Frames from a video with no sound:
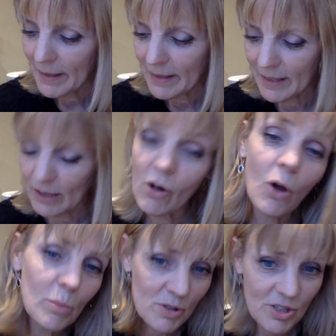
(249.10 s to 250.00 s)
Uh, or
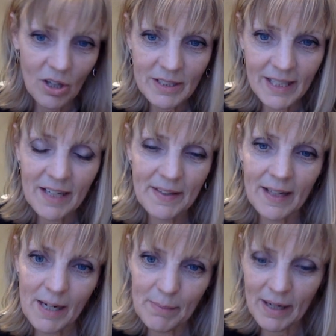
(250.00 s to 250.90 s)
almost all day. I think
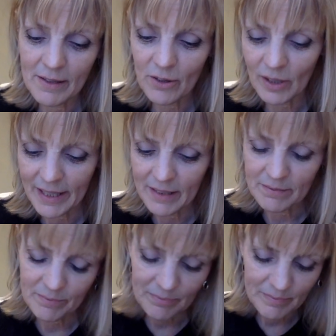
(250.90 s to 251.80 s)
like by early
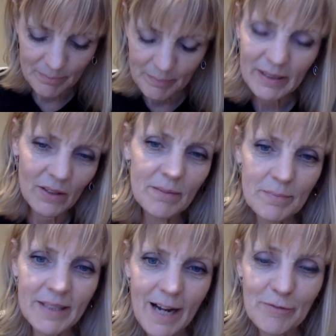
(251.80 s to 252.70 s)
middle
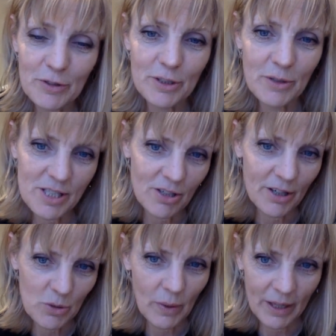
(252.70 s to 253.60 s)
mid afternoon it started
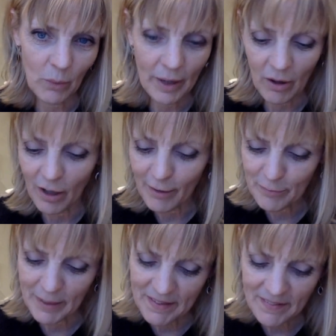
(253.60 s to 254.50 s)
to kind of wear off,
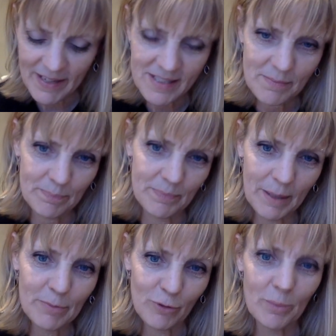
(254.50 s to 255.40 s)
but I think that's that
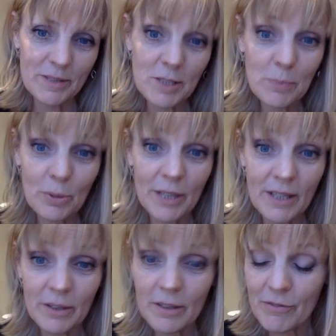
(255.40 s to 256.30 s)
performance is pretty
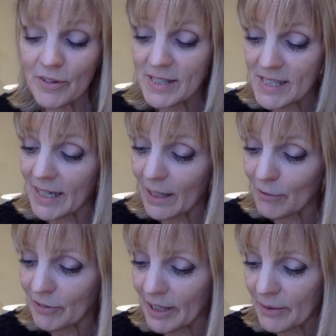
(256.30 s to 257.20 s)
good for this style of
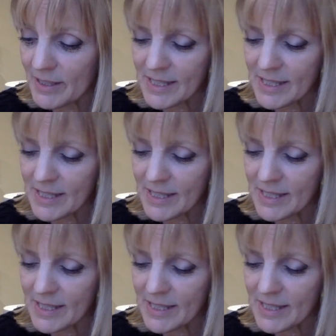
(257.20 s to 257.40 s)
fragrance.